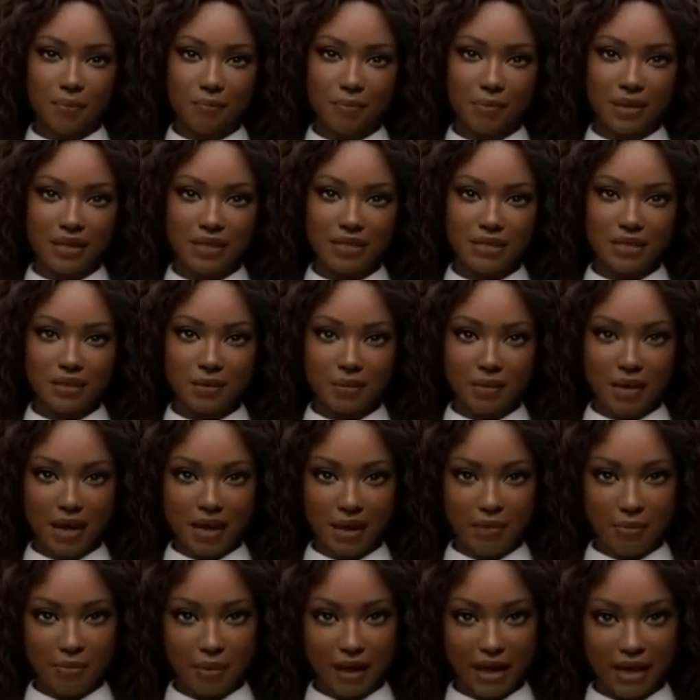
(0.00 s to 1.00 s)

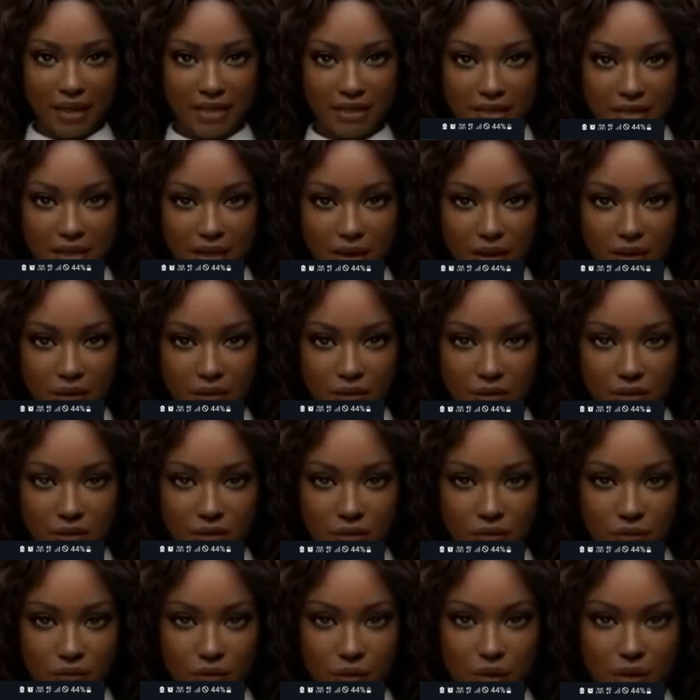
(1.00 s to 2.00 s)
Pixabay,
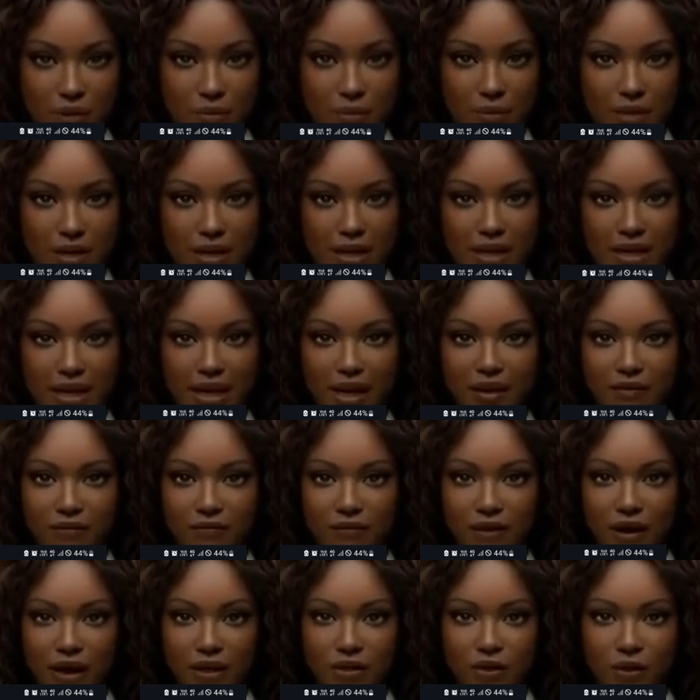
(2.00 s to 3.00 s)
Pexels, FreePic,
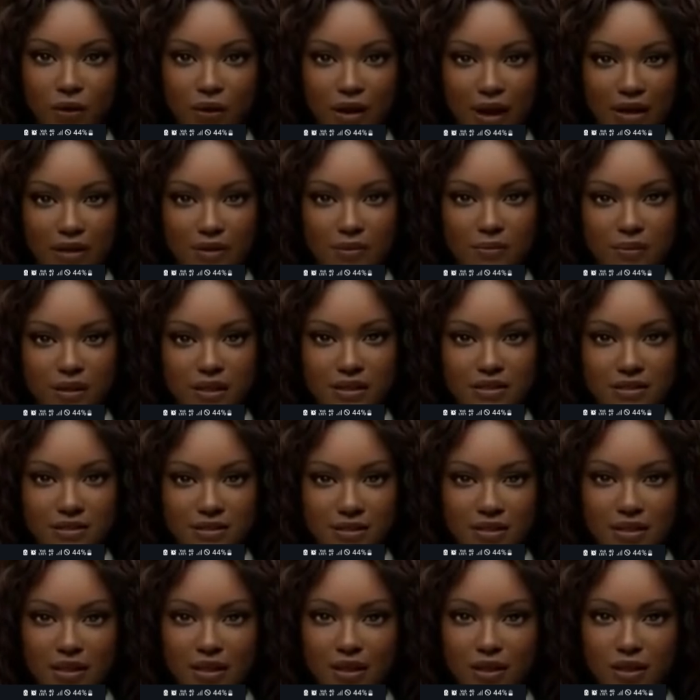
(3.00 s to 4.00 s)
Envato
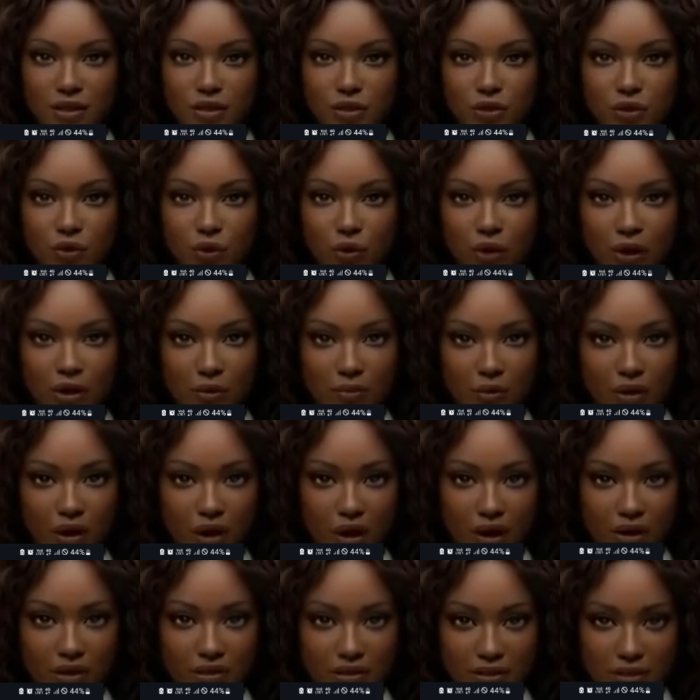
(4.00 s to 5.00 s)
Elements,
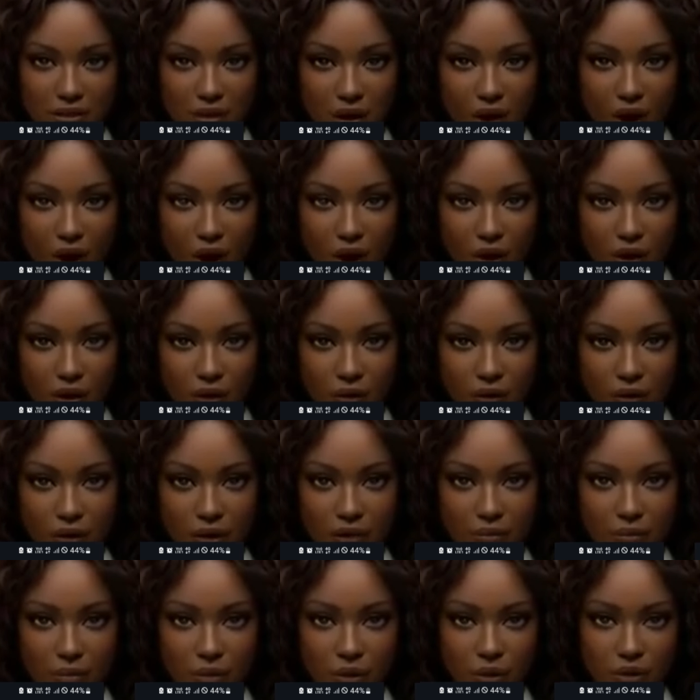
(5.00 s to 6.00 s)
Storyblocks,
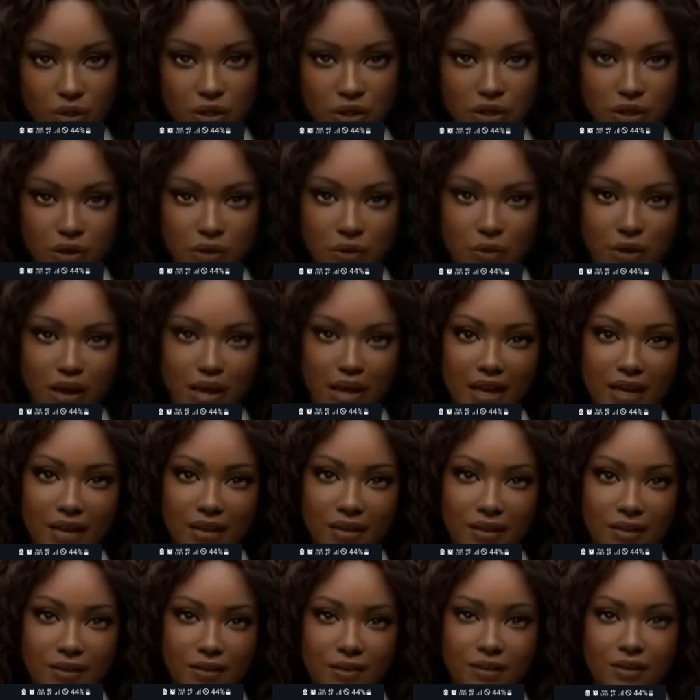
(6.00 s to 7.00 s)
ArtGrid Motion Array.
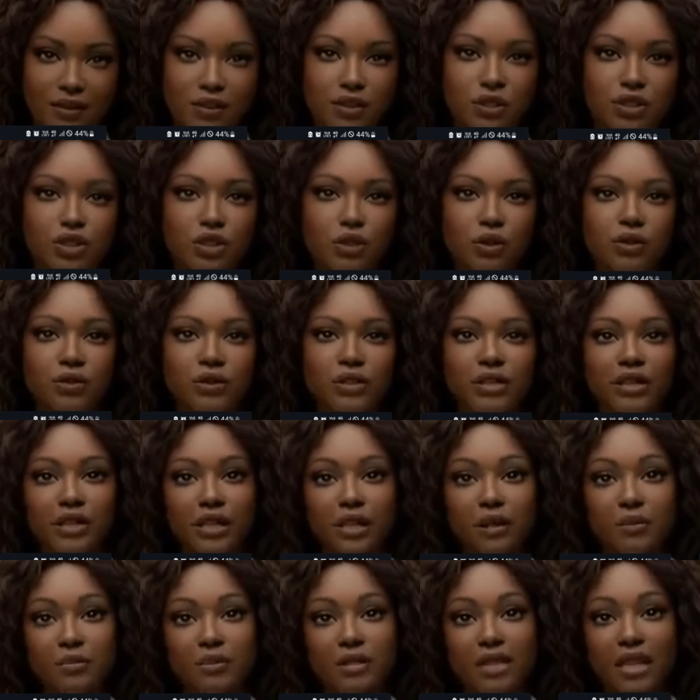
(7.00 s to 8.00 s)
Choose
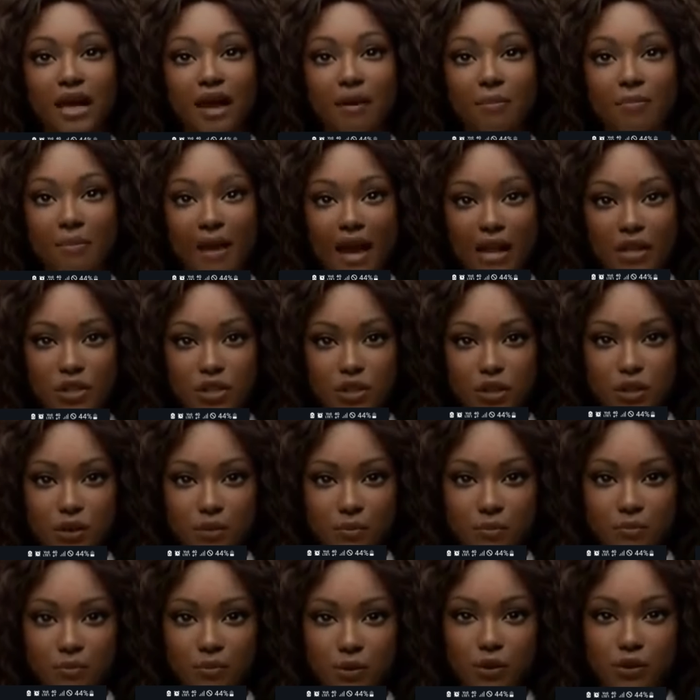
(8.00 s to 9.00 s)
clips that match the
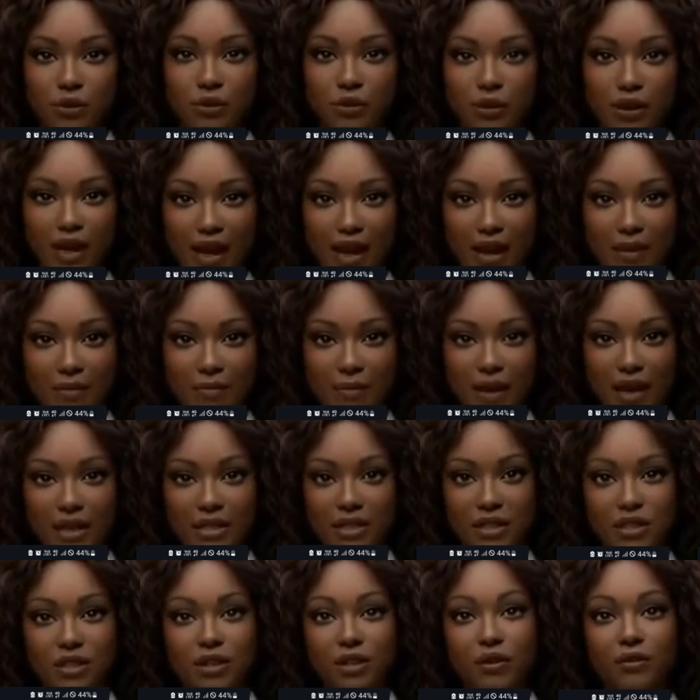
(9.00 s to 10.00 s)
mood and
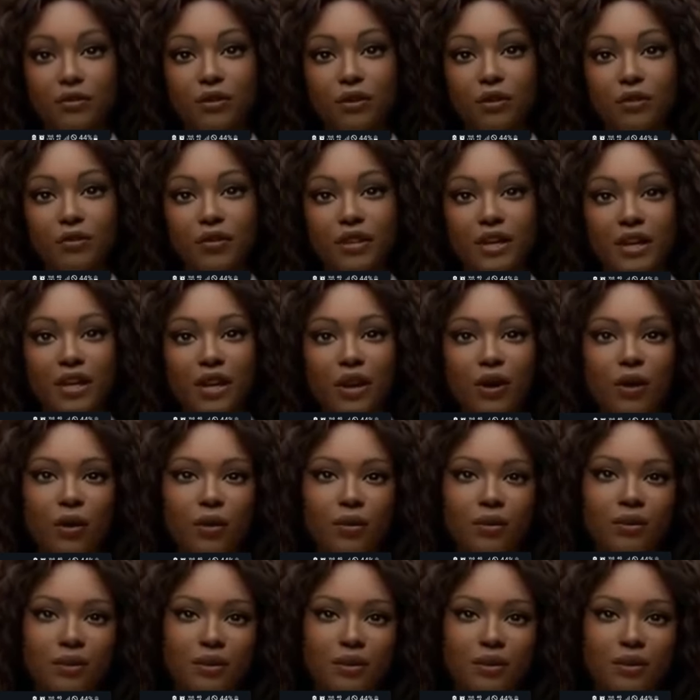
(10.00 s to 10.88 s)
message of your video.